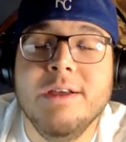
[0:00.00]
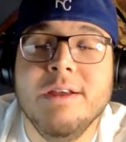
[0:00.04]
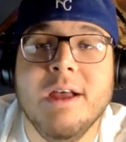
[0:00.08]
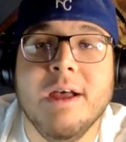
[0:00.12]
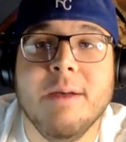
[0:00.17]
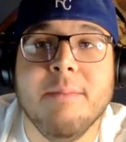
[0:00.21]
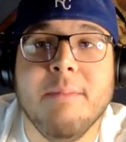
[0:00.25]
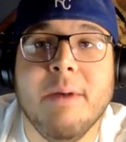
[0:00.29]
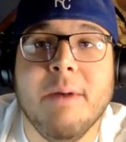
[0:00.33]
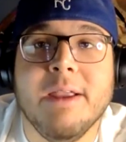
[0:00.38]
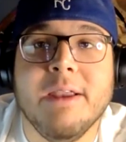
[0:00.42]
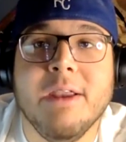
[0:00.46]

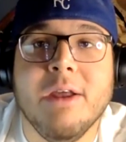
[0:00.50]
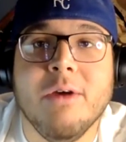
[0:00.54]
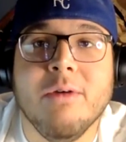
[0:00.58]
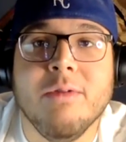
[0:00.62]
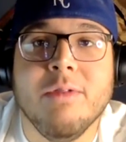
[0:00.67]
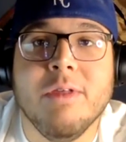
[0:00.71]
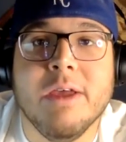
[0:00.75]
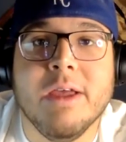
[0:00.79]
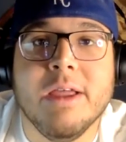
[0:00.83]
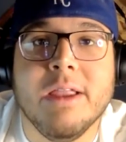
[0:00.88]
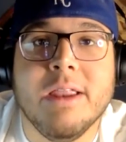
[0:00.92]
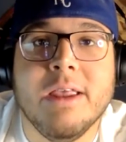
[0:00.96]
I know
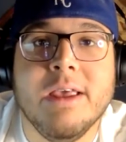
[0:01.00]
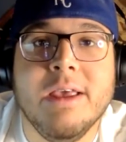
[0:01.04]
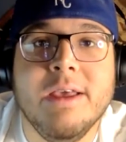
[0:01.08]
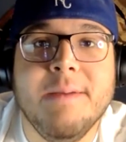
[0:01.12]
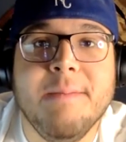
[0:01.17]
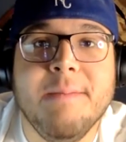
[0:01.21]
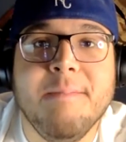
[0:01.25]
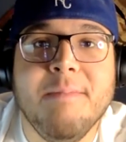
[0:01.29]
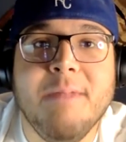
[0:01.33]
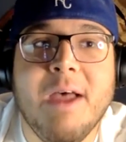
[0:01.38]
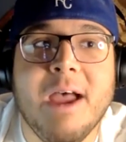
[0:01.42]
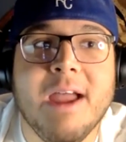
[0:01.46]
that
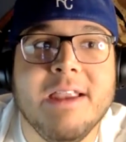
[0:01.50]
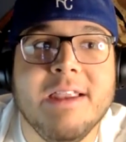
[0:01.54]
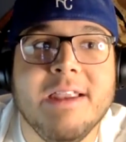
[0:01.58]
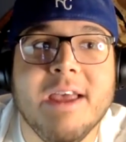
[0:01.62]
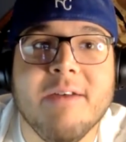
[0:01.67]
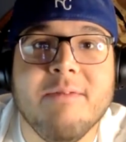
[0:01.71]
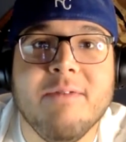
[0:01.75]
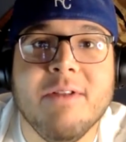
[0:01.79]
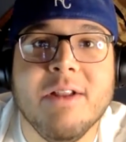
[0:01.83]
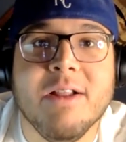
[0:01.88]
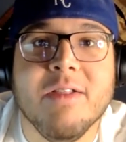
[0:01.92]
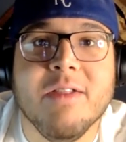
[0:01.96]
I
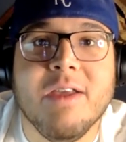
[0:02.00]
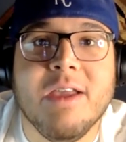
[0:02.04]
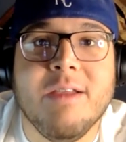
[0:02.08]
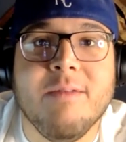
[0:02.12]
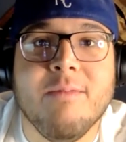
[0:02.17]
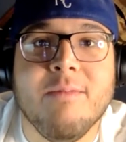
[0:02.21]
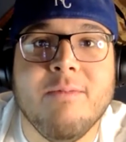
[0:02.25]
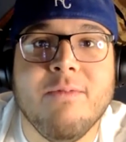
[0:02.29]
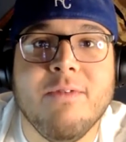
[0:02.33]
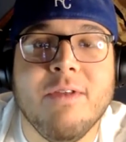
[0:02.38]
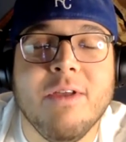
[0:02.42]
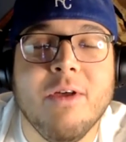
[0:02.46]

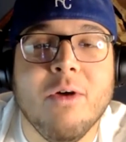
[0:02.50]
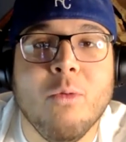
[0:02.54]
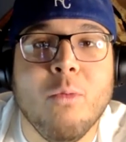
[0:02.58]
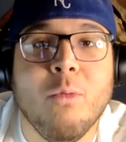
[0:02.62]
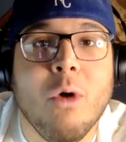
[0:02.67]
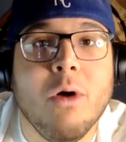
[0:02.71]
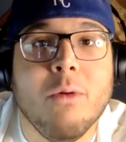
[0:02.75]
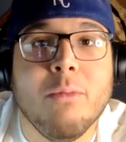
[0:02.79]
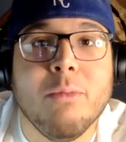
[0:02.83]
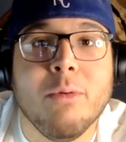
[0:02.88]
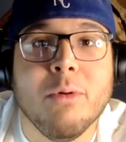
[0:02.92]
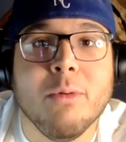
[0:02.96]
definitely feel
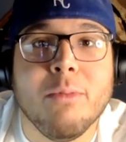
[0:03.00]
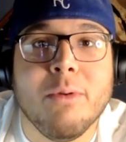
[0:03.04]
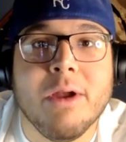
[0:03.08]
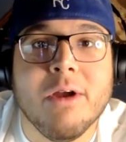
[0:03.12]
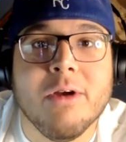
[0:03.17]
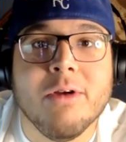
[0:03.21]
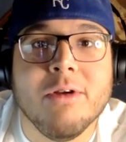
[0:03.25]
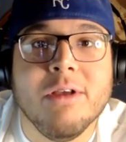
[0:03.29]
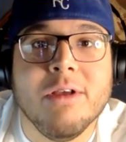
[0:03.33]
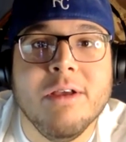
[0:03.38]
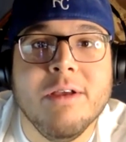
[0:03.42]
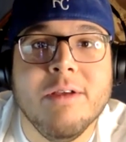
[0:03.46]
well
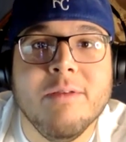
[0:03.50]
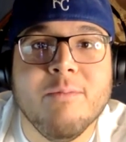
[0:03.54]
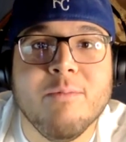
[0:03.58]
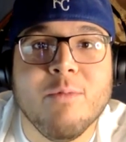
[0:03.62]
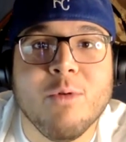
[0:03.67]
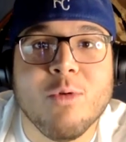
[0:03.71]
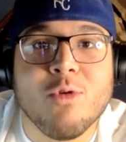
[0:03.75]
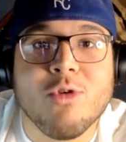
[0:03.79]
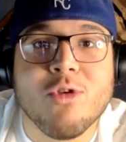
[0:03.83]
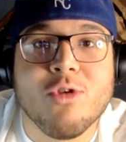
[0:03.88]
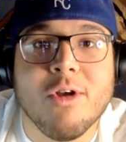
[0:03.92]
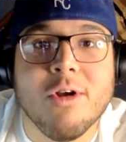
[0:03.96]
prepared
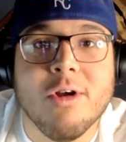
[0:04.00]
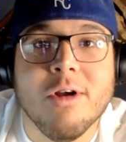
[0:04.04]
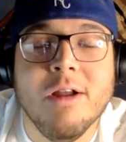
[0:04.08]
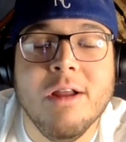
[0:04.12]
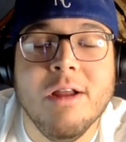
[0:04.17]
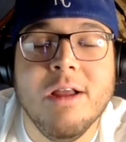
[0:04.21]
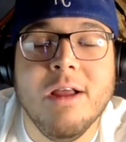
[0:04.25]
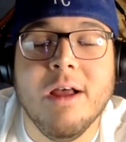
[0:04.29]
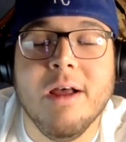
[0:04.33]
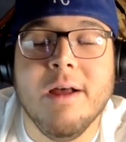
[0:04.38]
for sure.